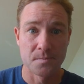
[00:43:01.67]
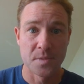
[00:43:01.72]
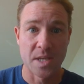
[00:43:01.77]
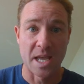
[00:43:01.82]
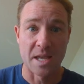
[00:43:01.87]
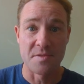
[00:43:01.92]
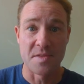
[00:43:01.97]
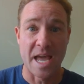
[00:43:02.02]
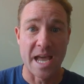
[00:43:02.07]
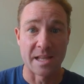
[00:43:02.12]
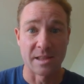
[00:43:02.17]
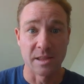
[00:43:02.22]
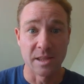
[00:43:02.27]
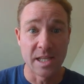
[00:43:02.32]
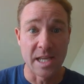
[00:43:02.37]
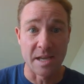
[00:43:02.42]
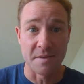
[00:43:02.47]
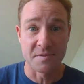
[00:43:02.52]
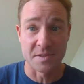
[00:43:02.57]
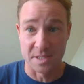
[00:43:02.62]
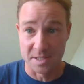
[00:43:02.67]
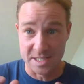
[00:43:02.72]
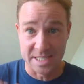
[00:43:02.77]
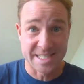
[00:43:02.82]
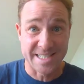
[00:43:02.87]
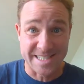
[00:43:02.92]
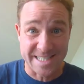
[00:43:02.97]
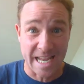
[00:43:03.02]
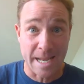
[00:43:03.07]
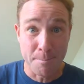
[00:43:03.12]
And that lift, this
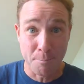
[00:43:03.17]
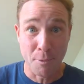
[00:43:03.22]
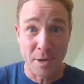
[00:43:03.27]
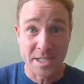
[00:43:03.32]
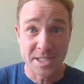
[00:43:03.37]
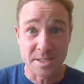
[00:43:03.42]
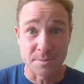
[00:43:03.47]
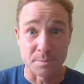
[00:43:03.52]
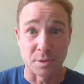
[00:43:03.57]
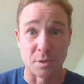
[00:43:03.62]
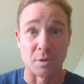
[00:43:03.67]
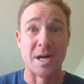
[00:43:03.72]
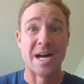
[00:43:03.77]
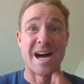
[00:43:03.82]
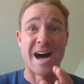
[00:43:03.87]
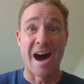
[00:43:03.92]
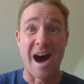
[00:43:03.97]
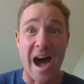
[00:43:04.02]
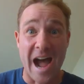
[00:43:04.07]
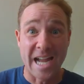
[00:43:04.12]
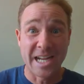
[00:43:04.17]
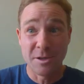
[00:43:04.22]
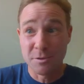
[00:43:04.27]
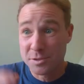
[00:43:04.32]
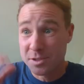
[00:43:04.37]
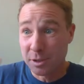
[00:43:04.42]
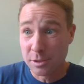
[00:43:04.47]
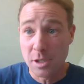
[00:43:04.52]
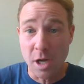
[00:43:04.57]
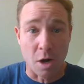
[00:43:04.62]
same principle, high goes
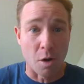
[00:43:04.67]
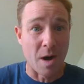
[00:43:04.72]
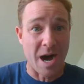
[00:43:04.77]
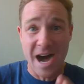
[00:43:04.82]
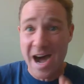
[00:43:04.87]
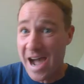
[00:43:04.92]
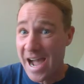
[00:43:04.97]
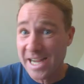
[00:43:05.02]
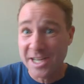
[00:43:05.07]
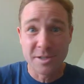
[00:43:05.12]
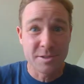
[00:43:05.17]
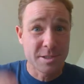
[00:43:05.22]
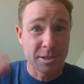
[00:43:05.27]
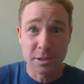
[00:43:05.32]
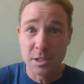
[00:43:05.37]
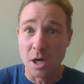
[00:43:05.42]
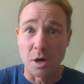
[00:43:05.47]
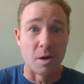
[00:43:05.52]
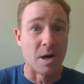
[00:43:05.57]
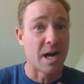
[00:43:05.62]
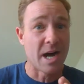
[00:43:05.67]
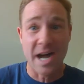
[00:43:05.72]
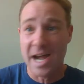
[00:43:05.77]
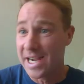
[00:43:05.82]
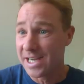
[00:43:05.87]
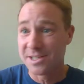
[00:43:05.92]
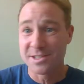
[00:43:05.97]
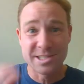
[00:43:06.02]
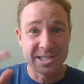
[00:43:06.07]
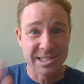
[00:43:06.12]
to low, high goes to low, high
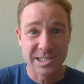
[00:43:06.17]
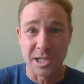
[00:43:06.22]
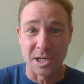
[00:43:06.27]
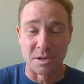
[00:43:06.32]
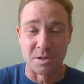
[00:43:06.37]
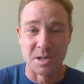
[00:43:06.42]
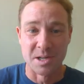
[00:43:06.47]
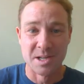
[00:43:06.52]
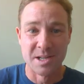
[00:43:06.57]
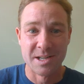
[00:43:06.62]
goes to low.